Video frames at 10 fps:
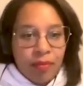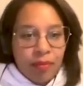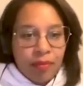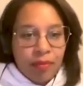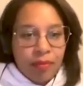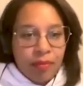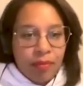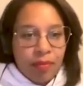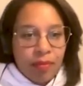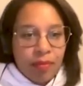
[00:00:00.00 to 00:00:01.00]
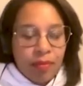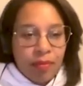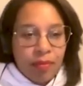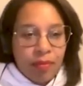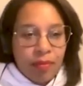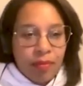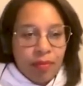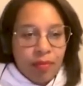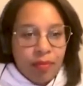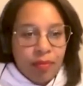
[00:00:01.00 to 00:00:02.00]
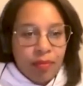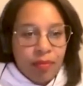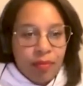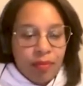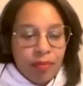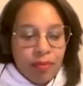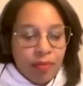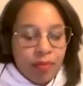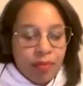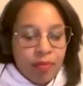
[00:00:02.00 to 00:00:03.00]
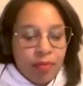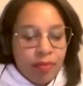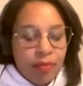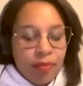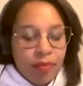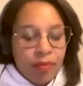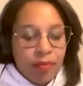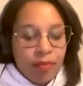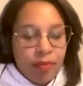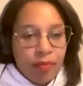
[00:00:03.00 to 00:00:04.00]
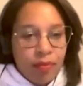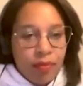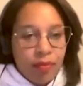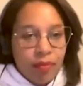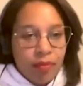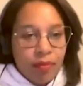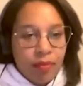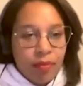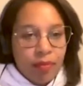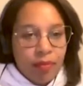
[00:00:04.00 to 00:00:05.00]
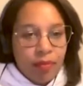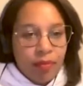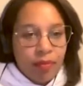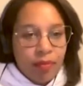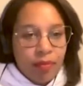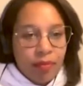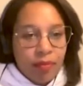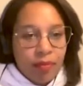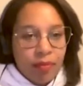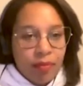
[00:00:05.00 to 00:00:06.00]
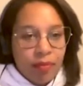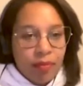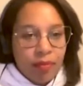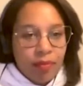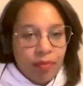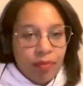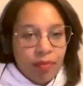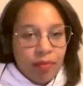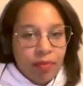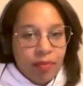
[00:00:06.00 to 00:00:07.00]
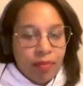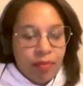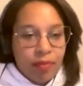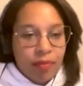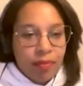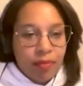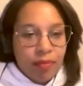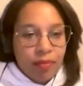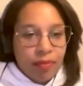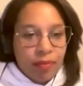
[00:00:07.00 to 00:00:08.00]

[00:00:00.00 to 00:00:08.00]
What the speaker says: The person shown says nothing.